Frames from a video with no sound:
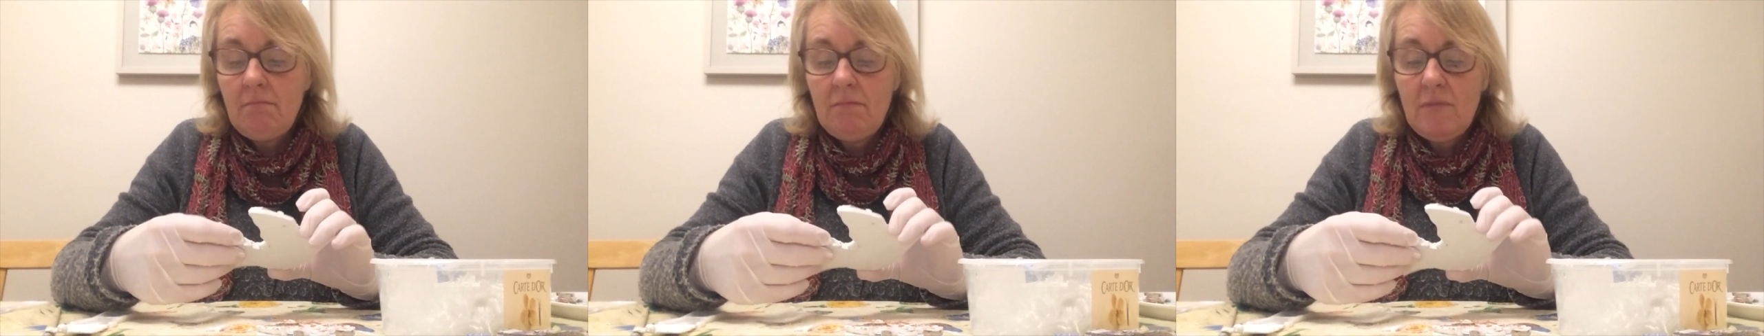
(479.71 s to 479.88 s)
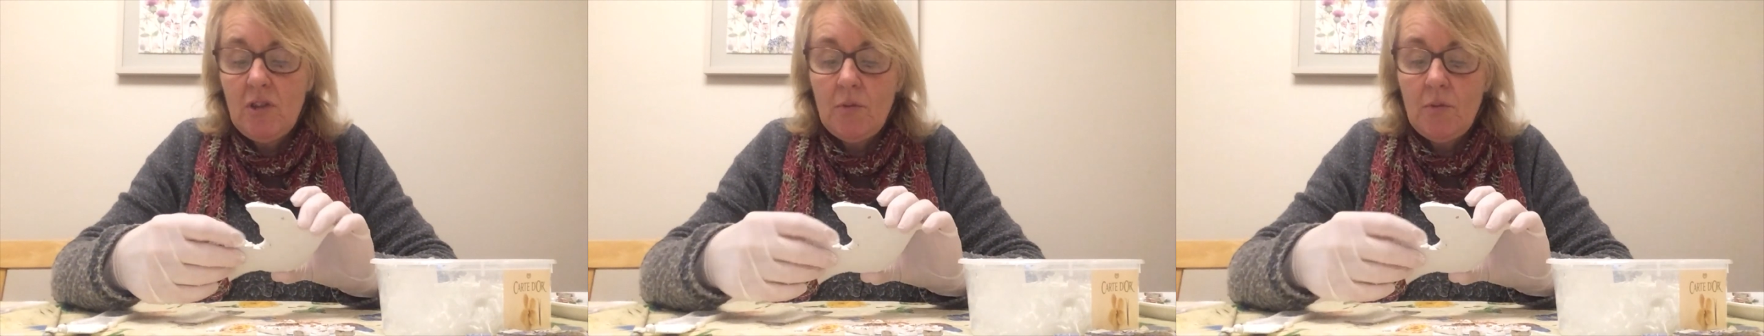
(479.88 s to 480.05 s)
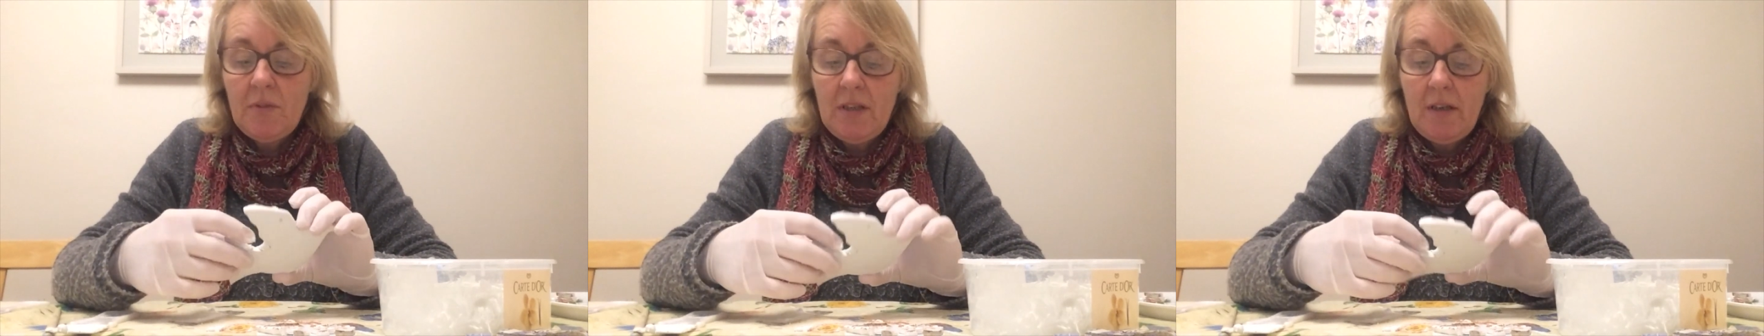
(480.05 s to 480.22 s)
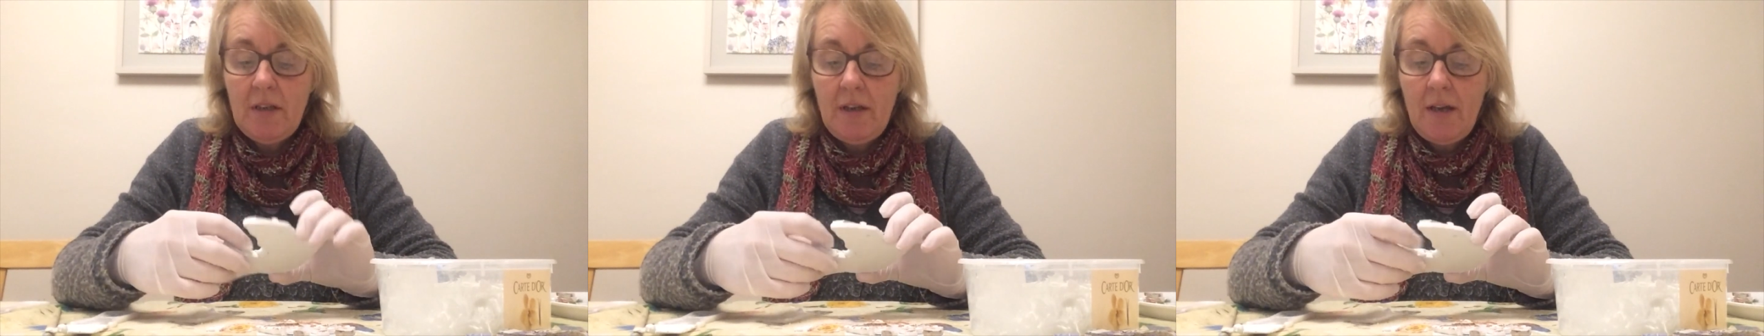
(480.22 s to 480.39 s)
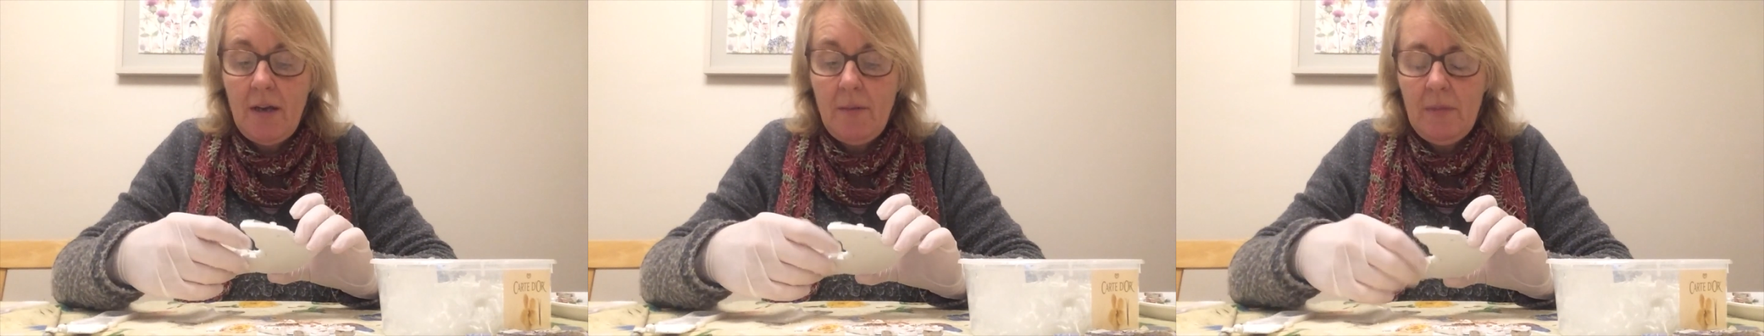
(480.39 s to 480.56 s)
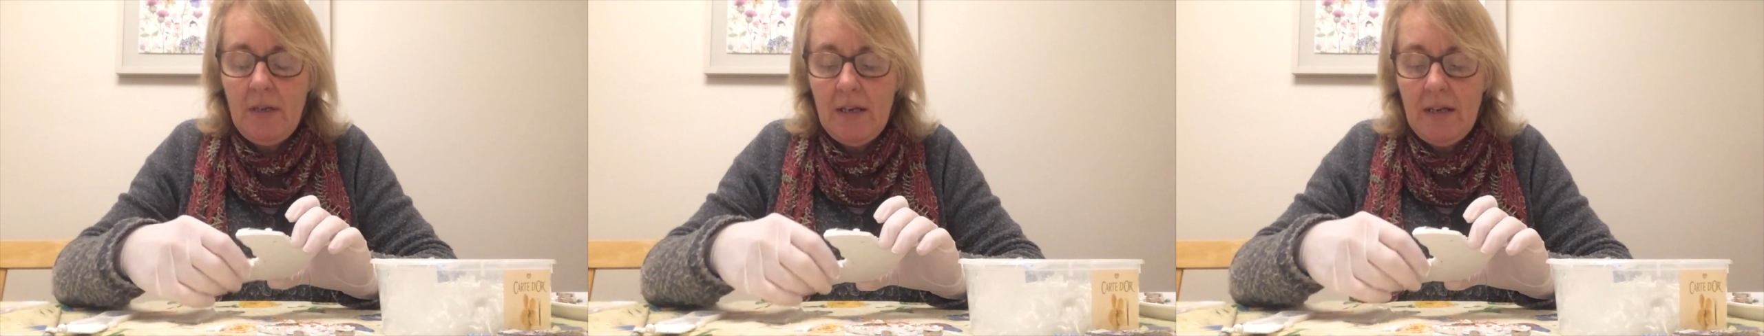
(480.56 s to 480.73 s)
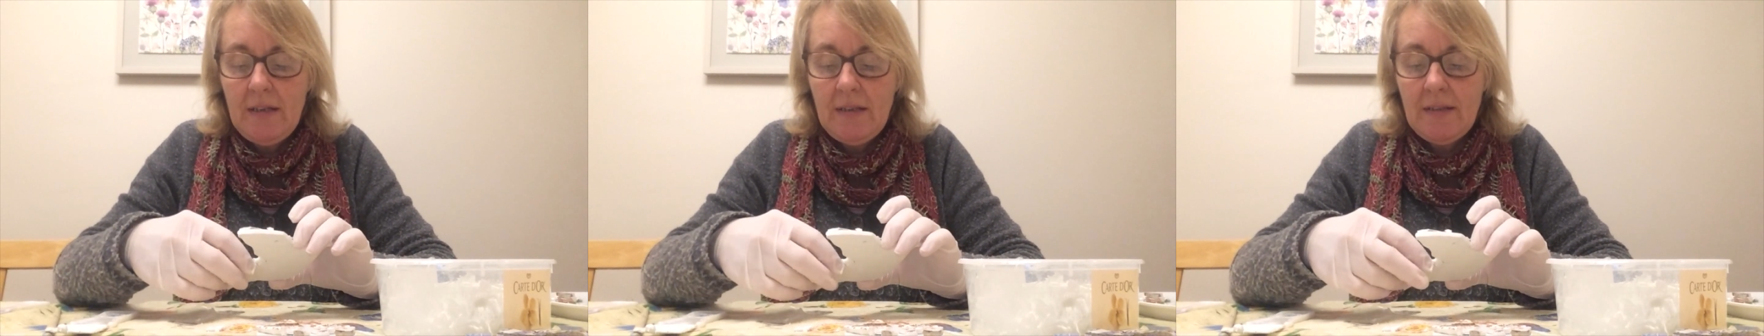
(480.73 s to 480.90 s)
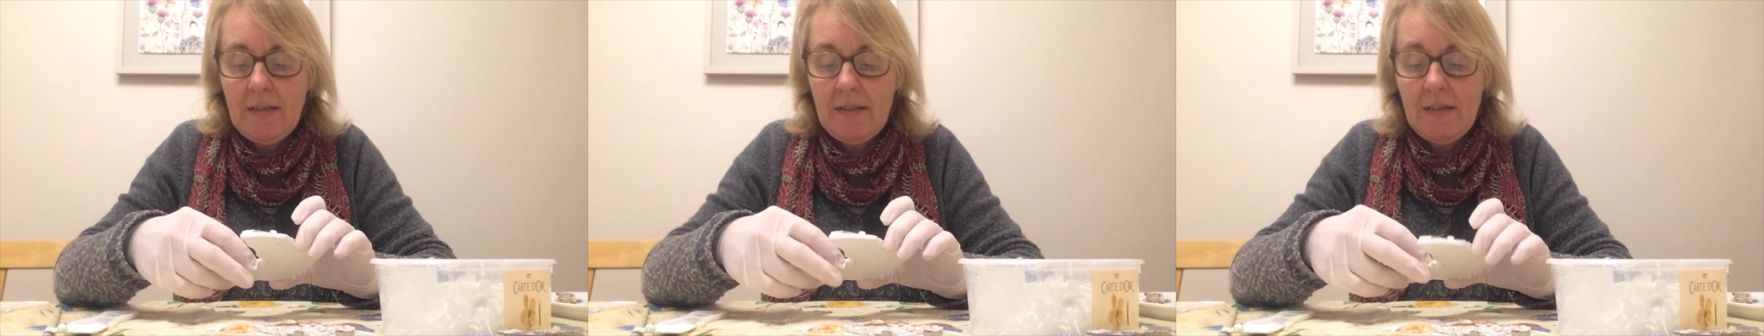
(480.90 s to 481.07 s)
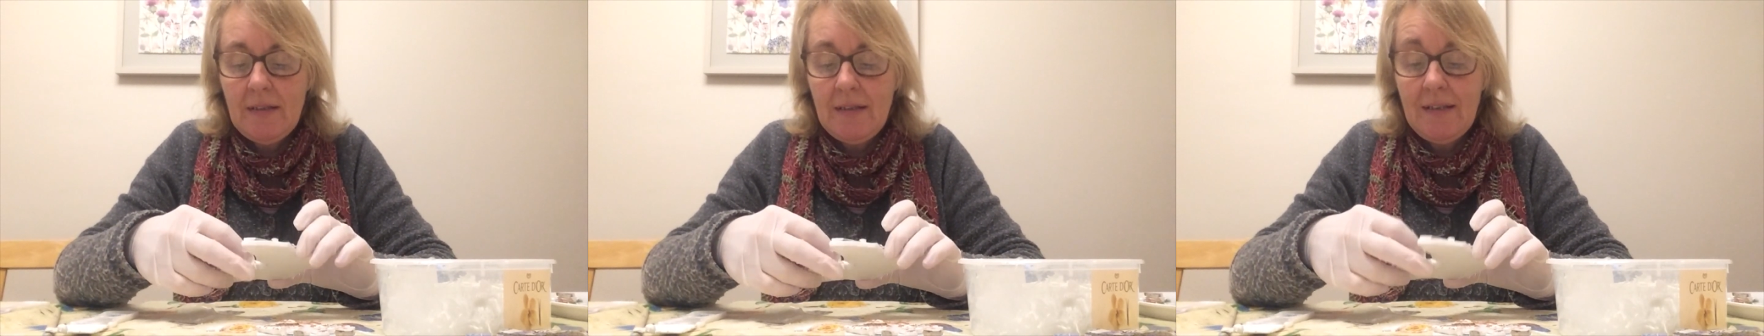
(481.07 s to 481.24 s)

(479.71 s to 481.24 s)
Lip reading: stops it going up my nails and